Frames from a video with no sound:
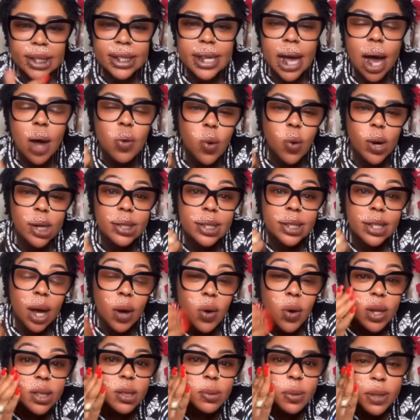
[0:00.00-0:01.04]

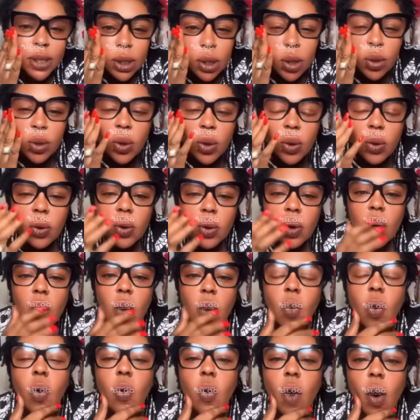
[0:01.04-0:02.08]
Sakwasi hospital no,
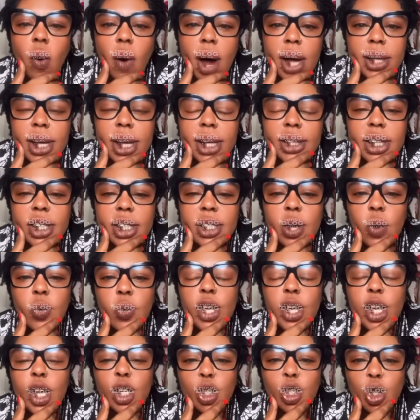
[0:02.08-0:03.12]
ukwa
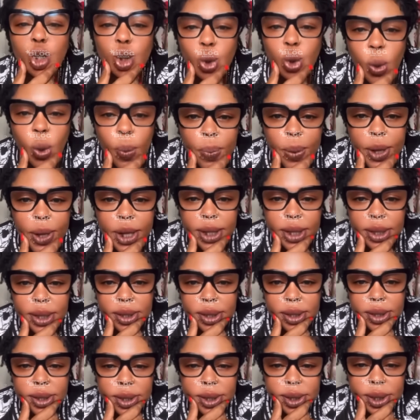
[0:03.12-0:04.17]
wanachesa we are stupid.
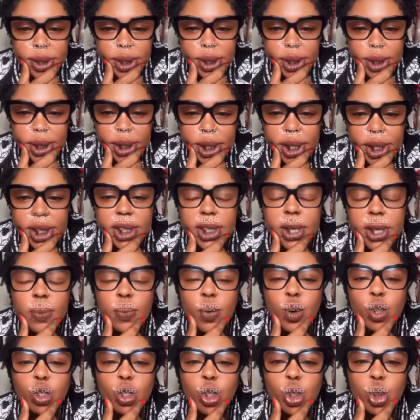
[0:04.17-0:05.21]
It's
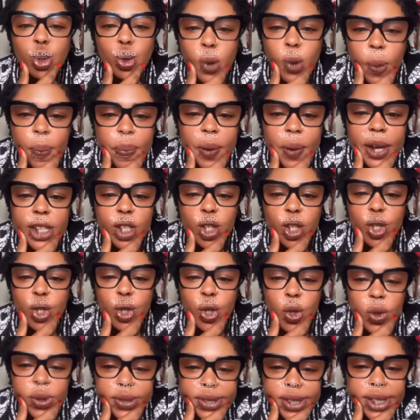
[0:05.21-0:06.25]
the most stupid,
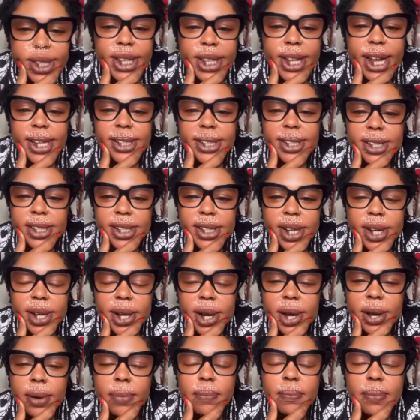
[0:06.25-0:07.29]
useless
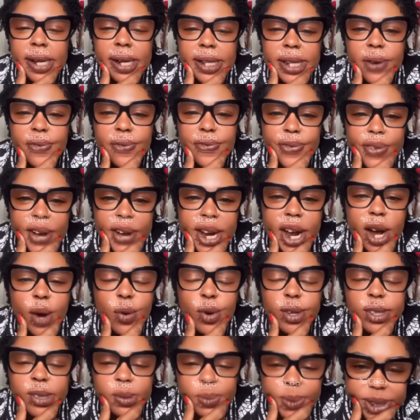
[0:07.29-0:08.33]

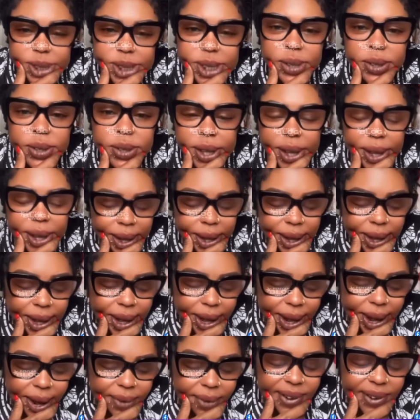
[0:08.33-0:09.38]
motherfucker hospital
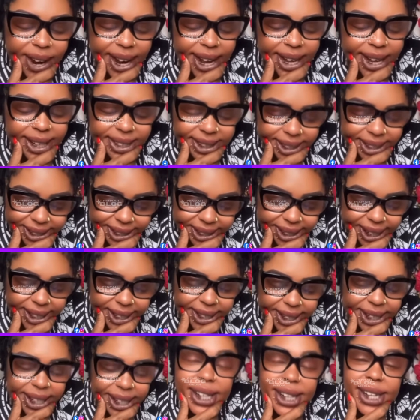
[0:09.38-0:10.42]
ever
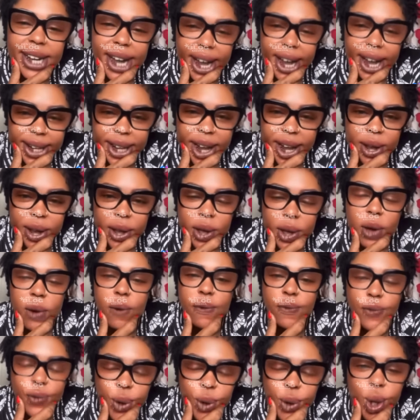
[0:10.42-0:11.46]
existed in Ghana,
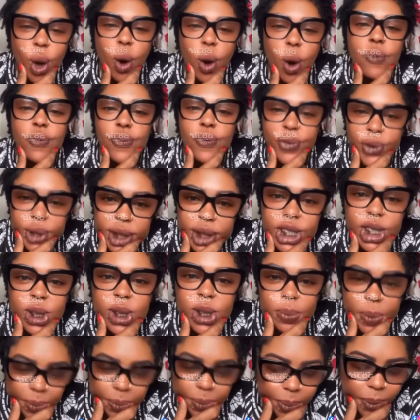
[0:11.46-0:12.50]
full of
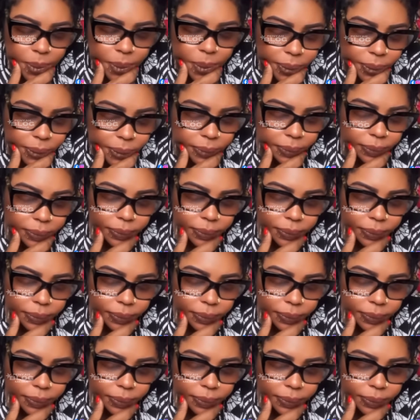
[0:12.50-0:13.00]
foolish people.